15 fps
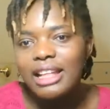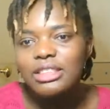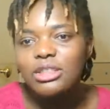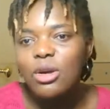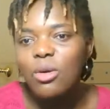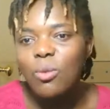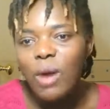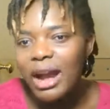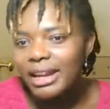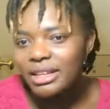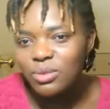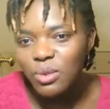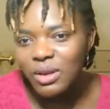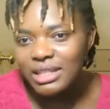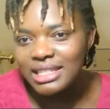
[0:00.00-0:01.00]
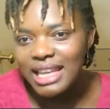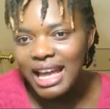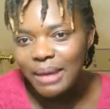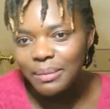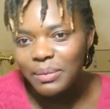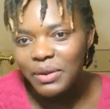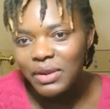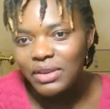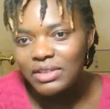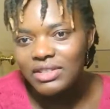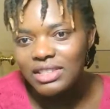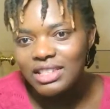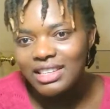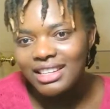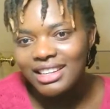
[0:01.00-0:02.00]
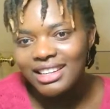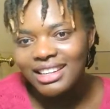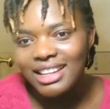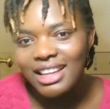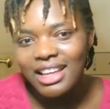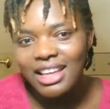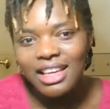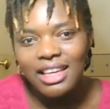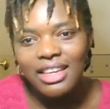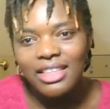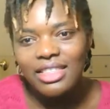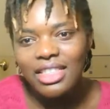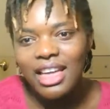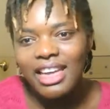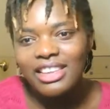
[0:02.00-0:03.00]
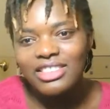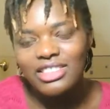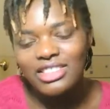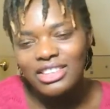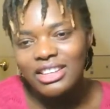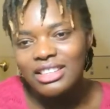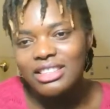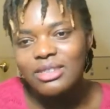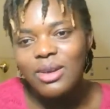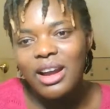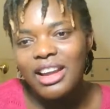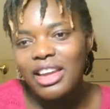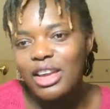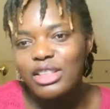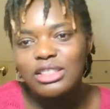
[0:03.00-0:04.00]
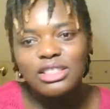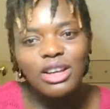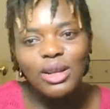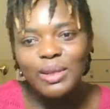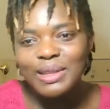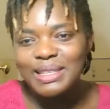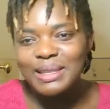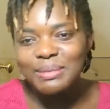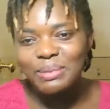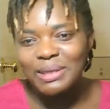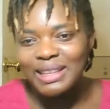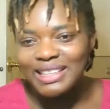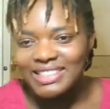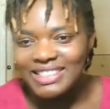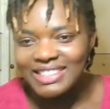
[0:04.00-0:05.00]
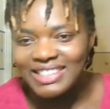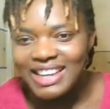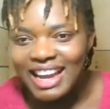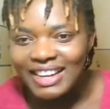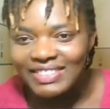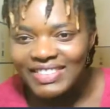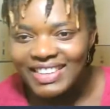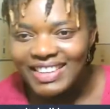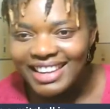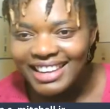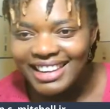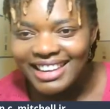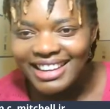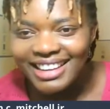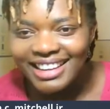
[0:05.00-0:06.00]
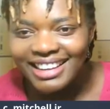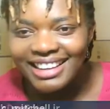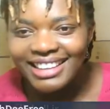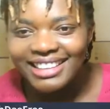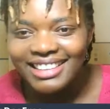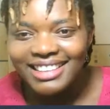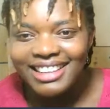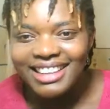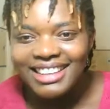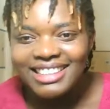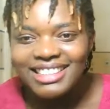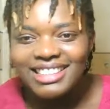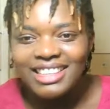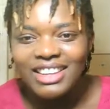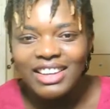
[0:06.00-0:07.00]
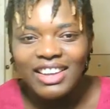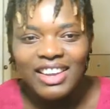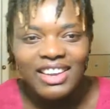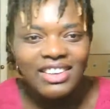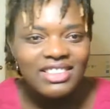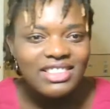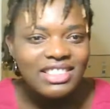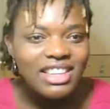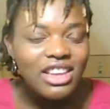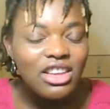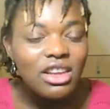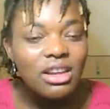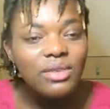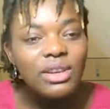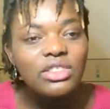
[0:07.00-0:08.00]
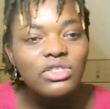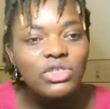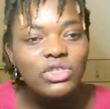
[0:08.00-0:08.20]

unwind what's happened. Thanks, Jen. So it's always a pleasure to have you here. So, Coach D, you're in